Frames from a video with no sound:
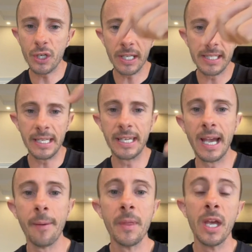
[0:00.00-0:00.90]
can see
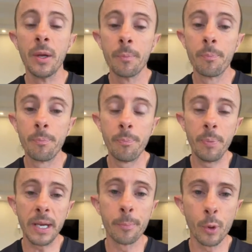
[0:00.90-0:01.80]
here,
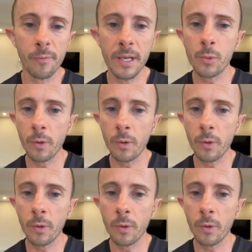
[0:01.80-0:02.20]
big improvement.